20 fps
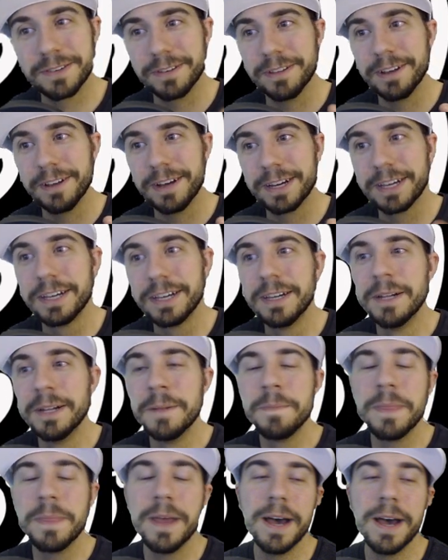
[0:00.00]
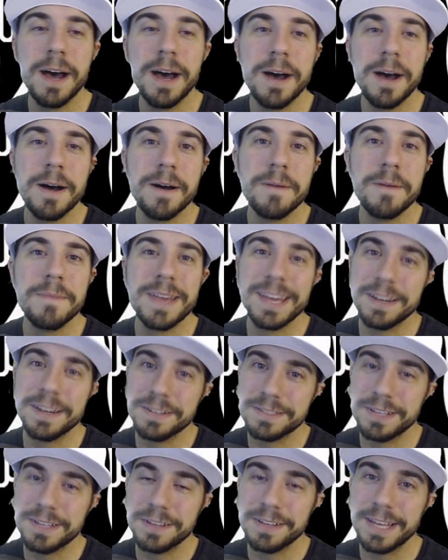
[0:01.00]
Good luck, and
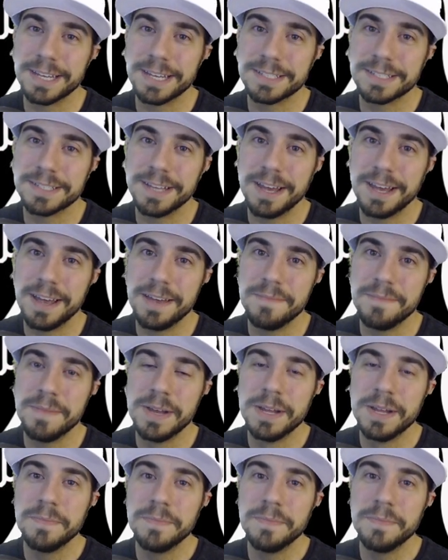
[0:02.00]
until next time,